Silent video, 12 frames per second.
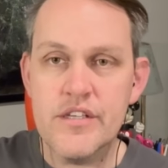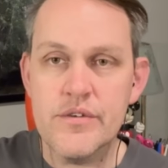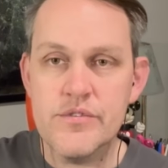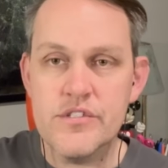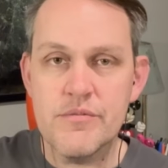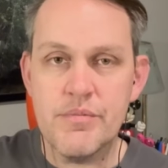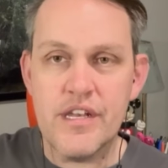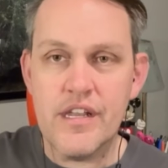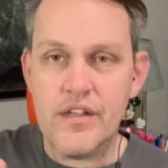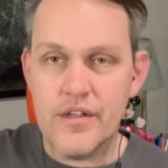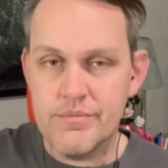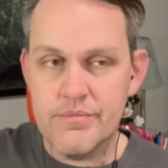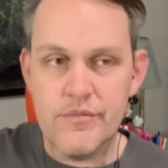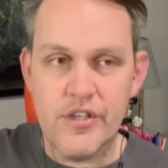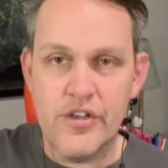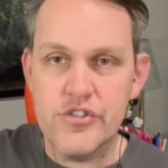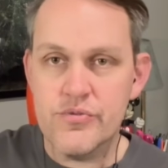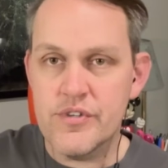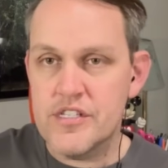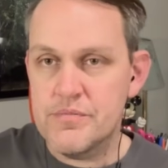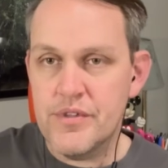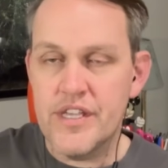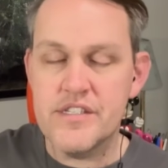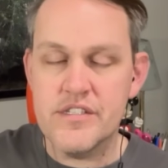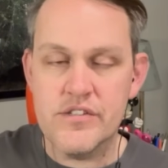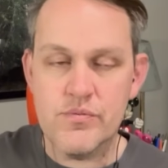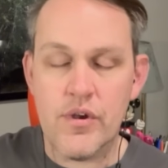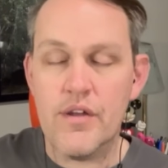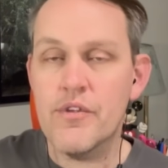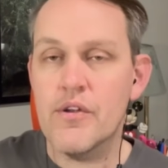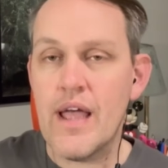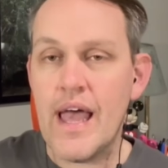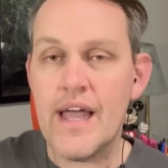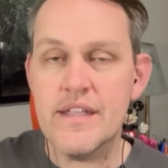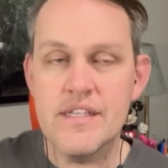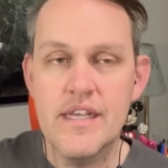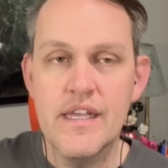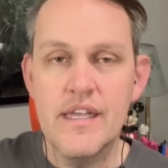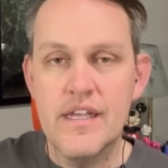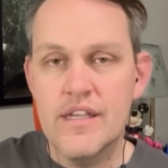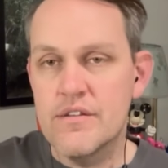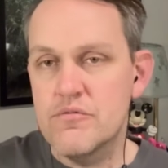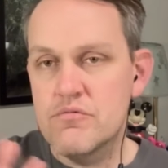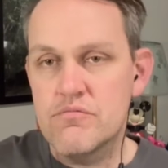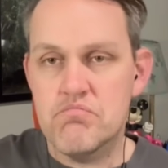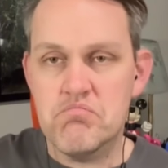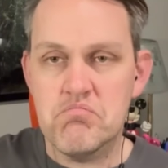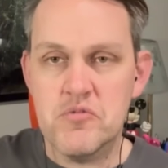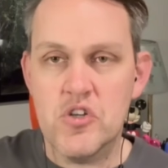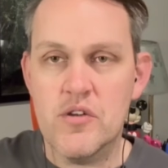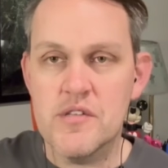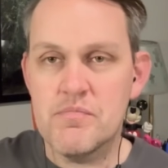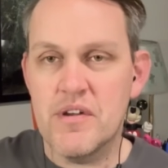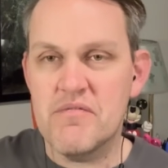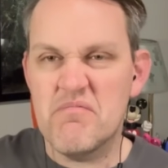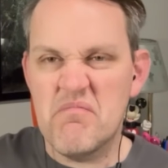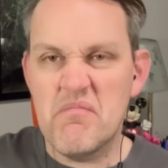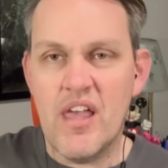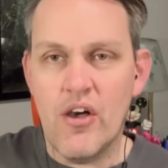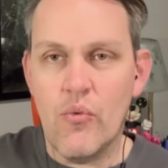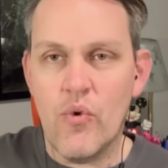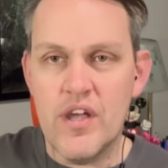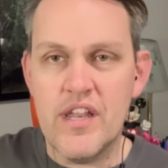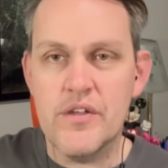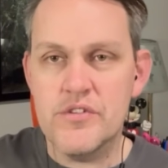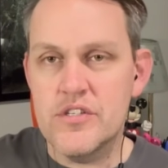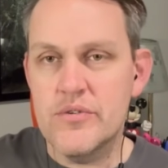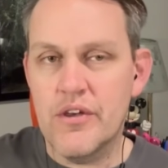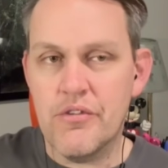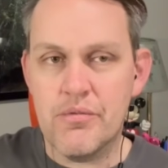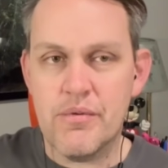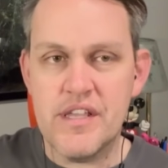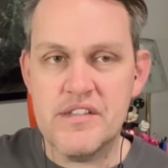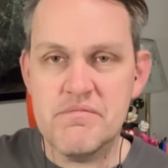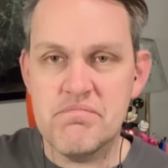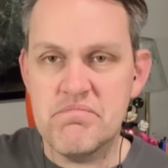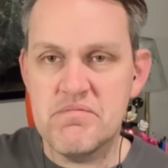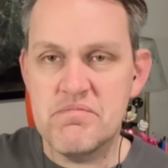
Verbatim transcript: used, depending on countries, places, wherever you're at. Turns, but L1, L2, L3 is